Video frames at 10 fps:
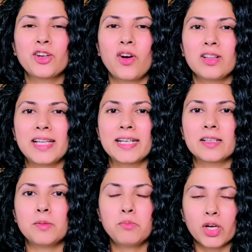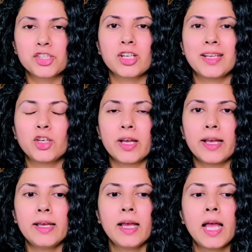in all that moisture in your
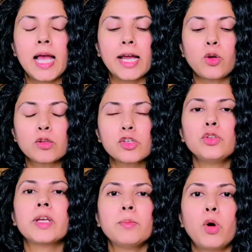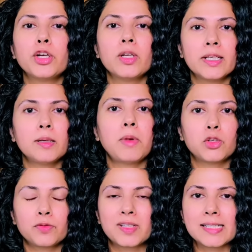hair, and also you can modulate the
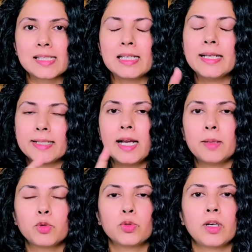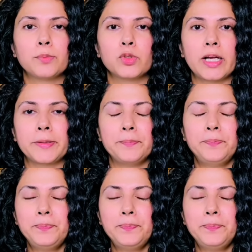amount of glycerin later, and I'm going to come to that.